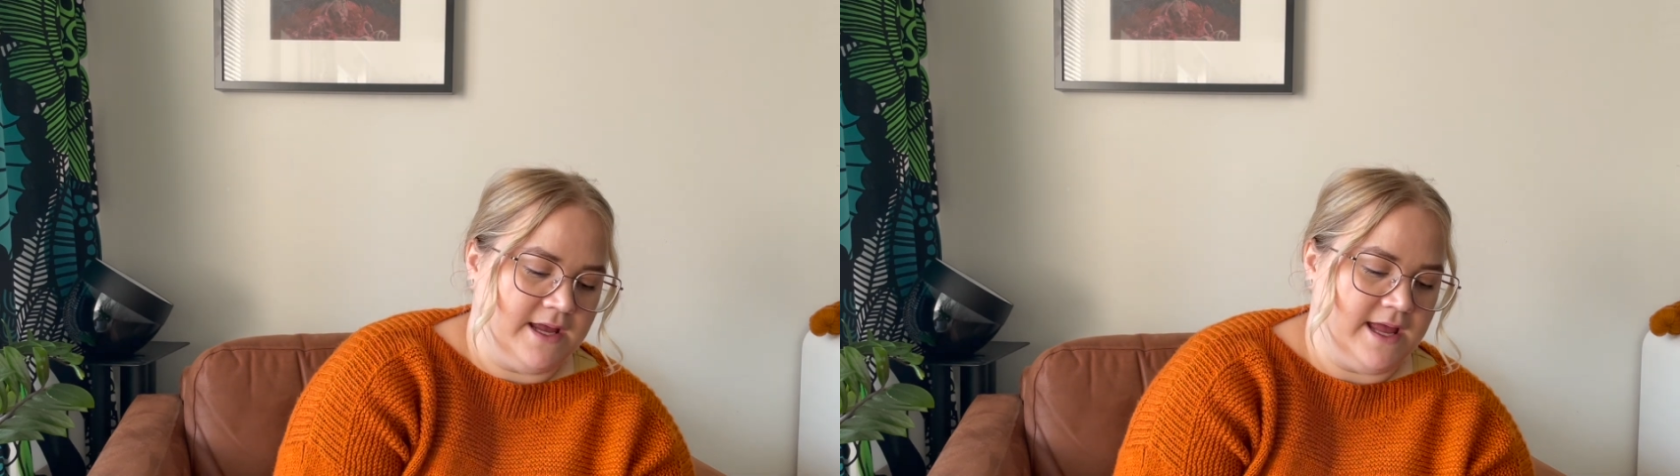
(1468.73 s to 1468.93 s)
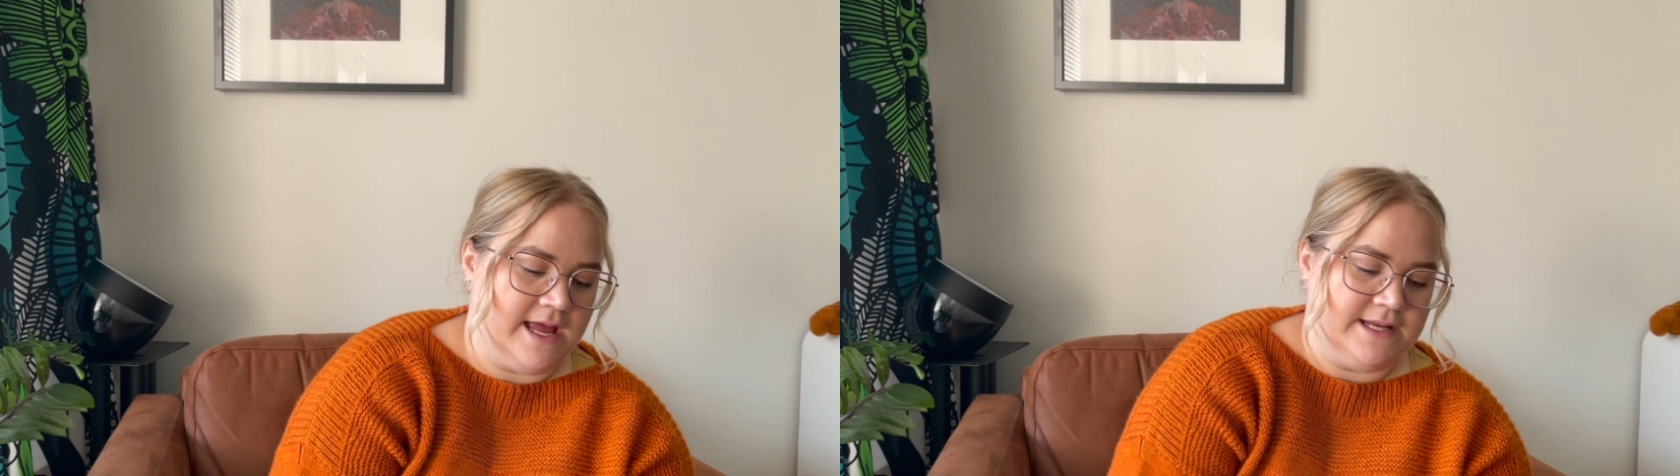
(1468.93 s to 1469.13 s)

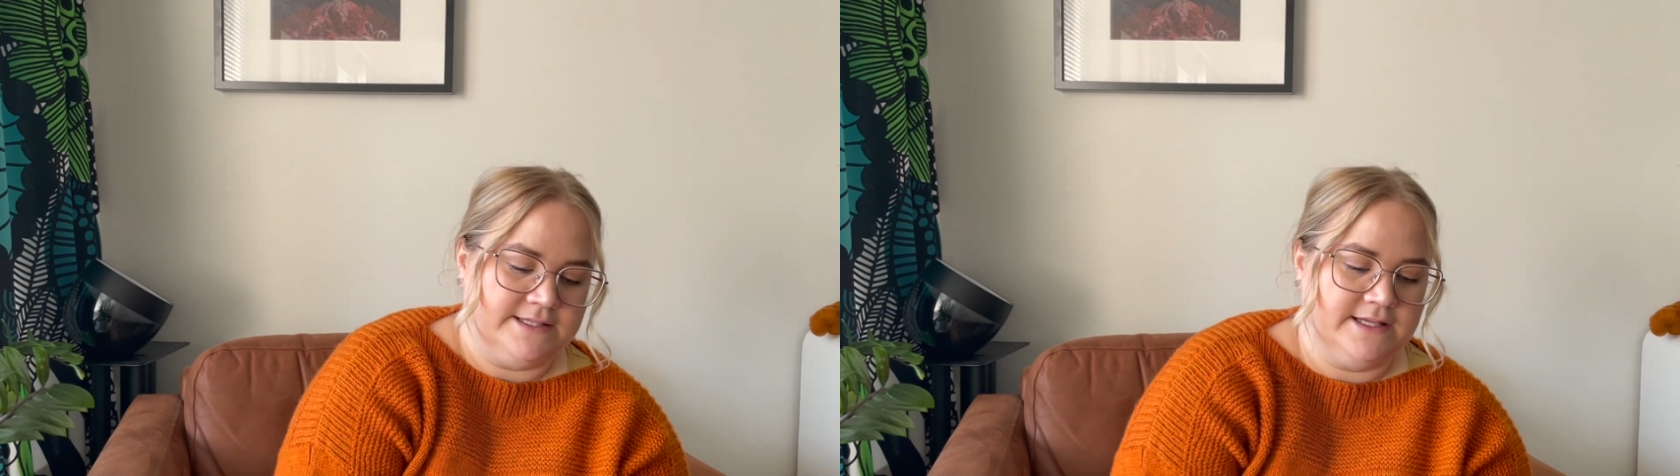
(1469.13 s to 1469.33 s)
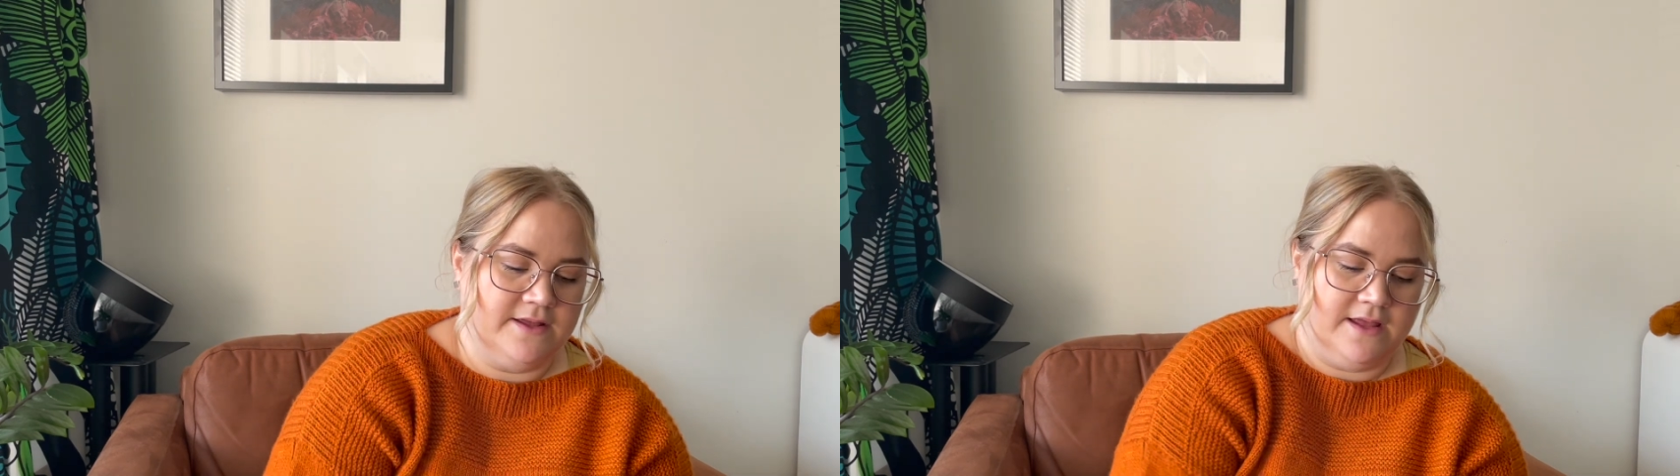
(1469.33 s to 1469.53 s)

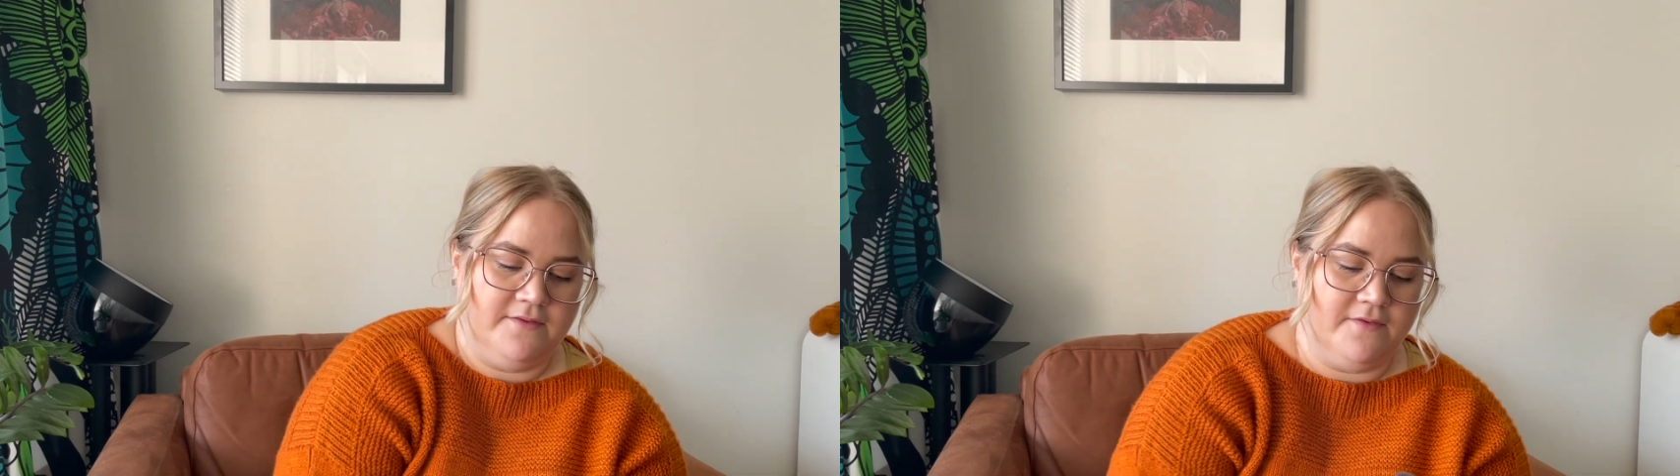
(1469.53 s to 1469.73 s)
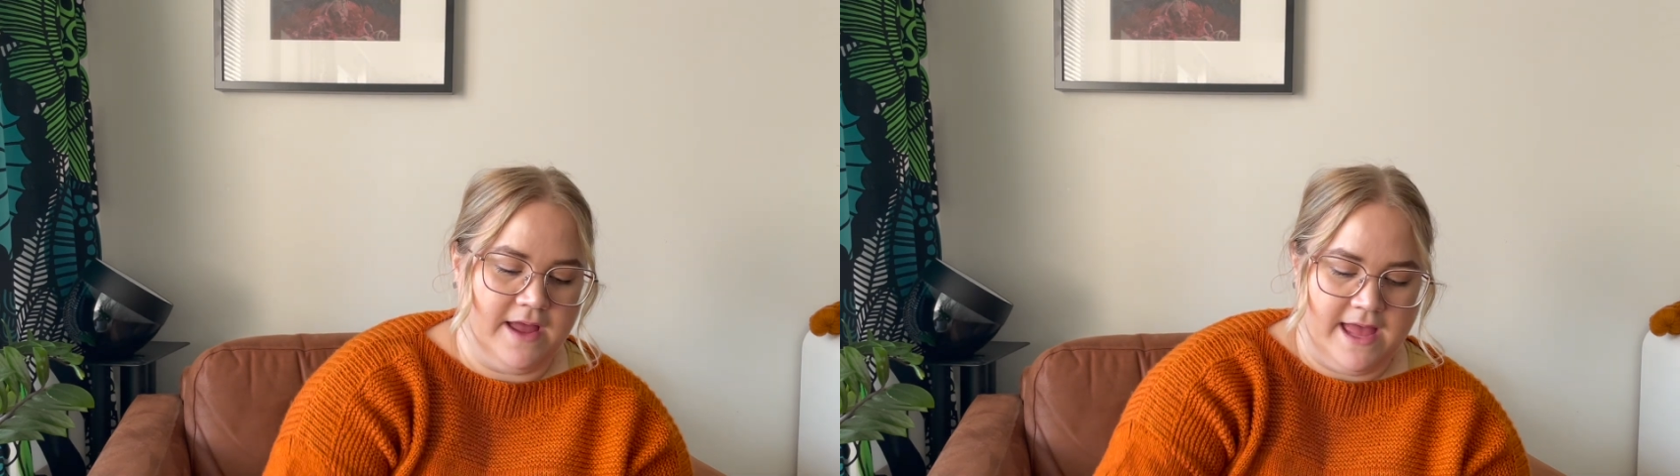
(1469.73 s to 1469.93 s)
and
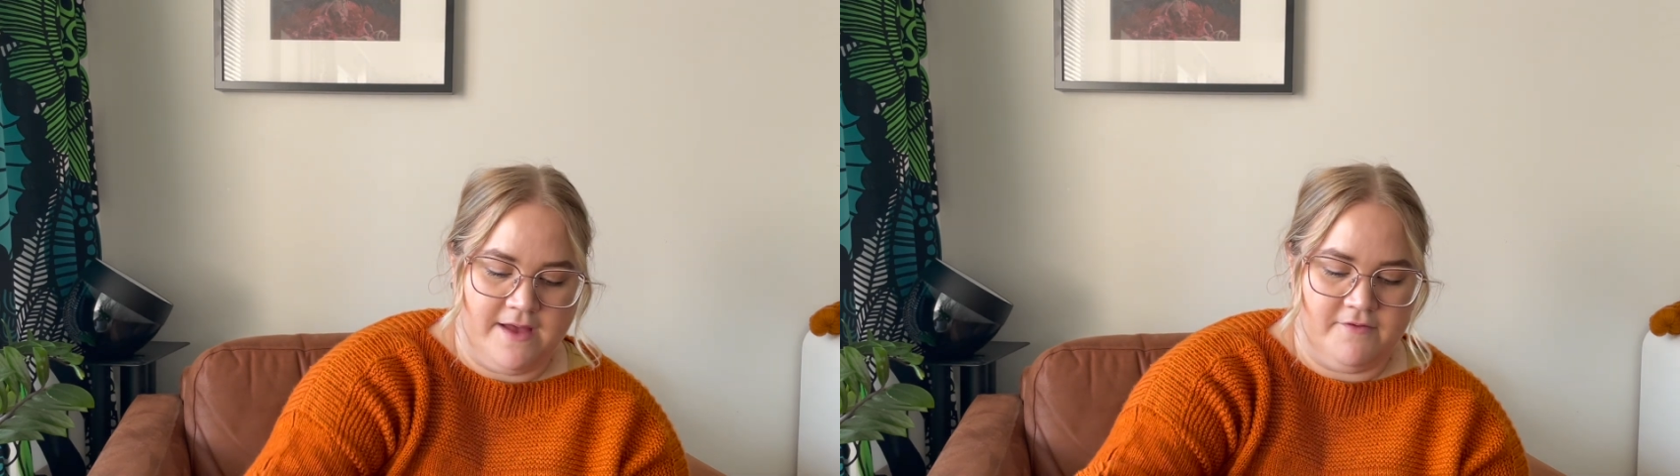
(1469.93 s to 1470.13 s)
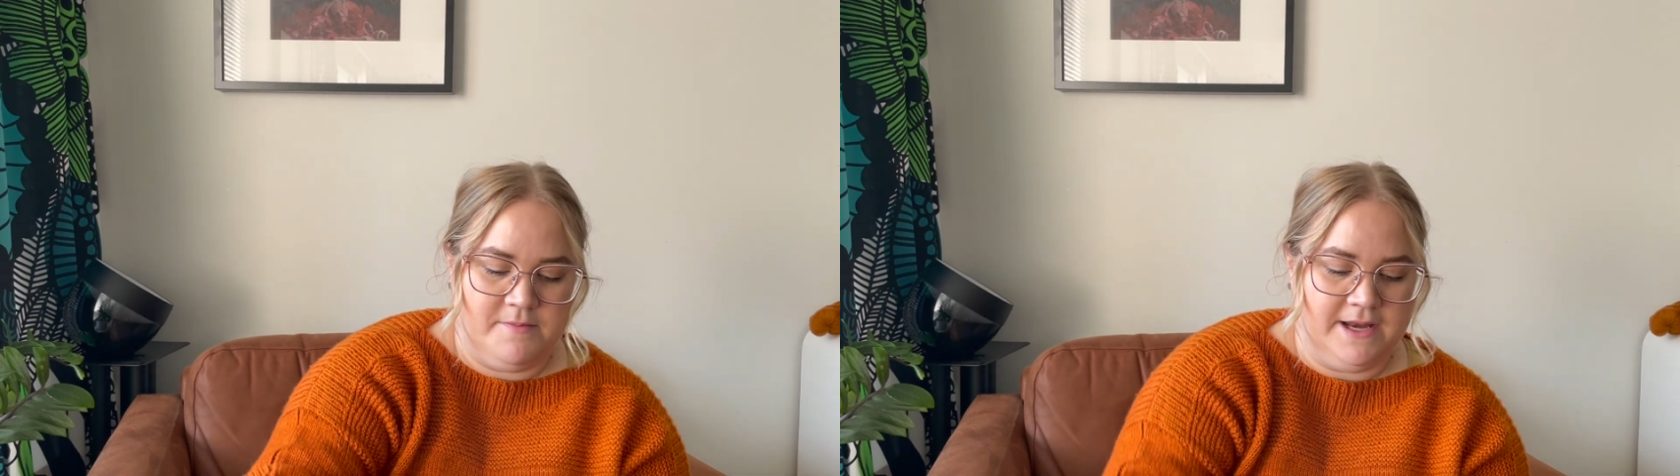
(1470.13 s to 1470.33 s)
if I
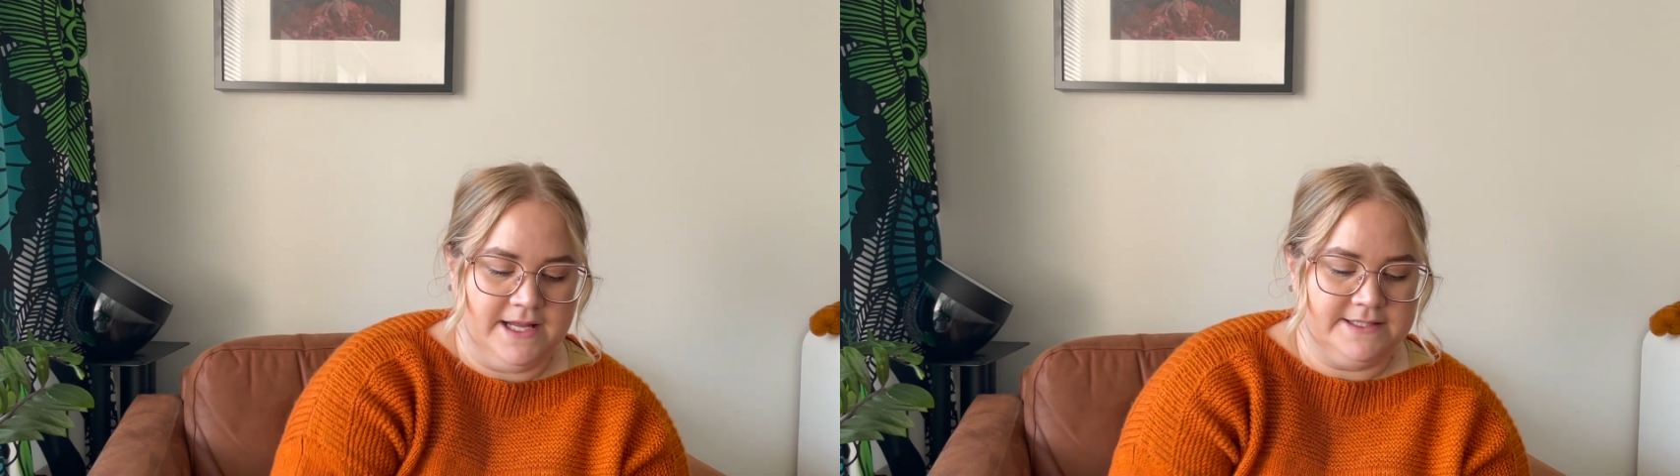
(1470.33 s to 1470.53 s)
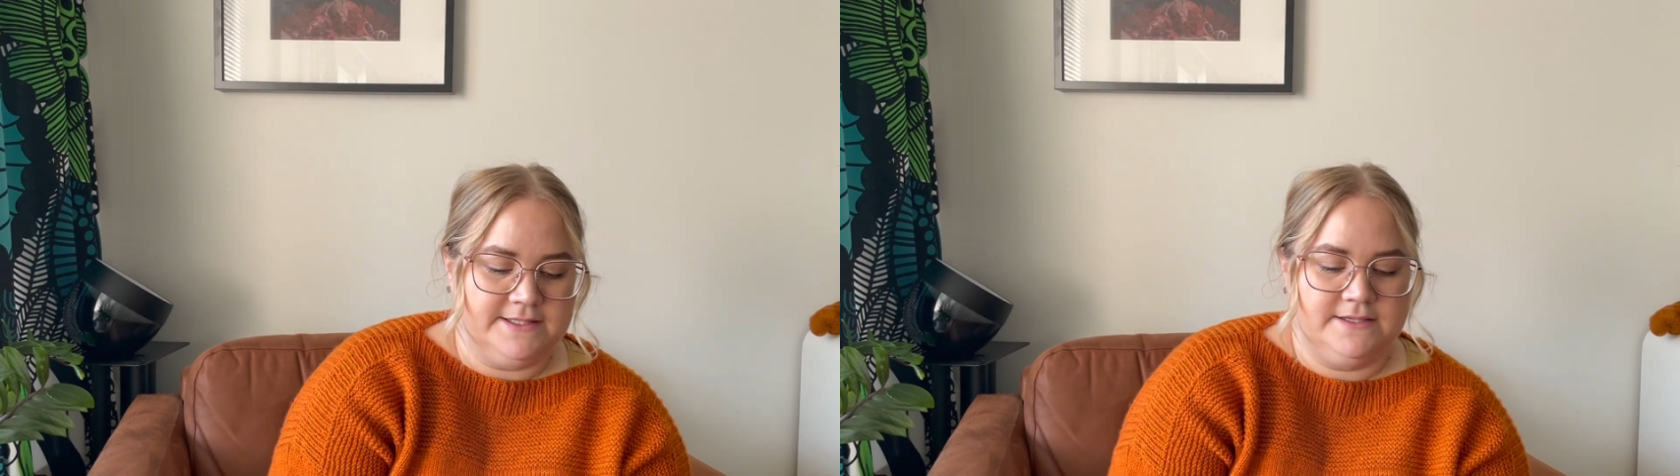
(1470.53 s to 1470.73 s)
have a
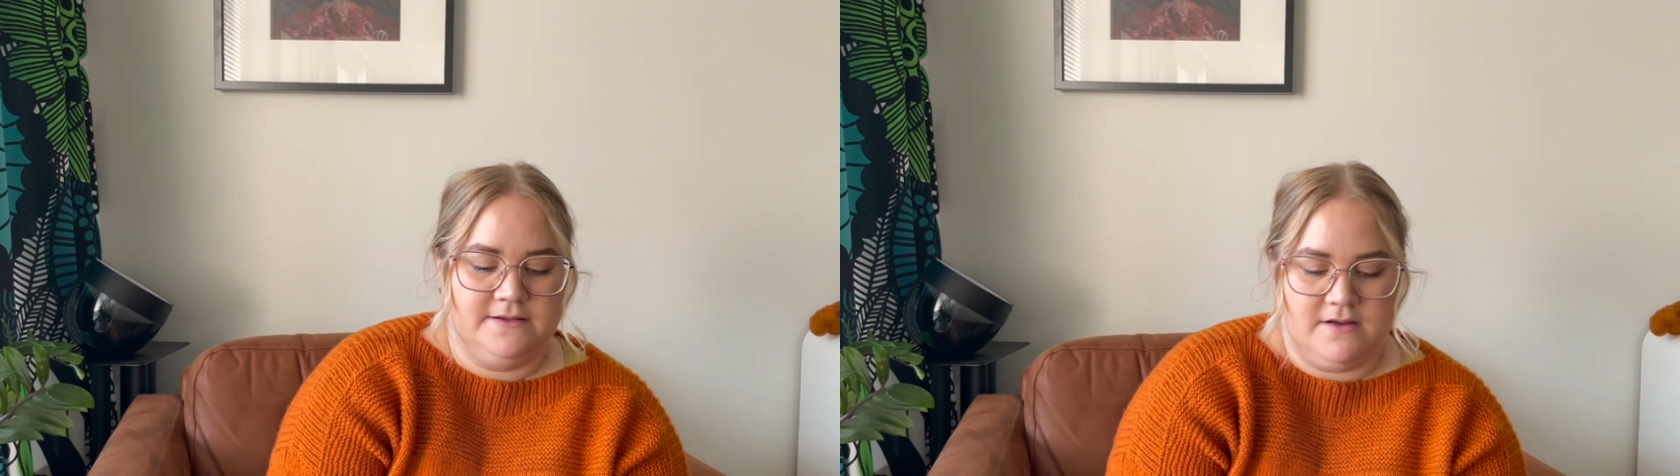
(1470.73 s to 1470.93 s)
minute,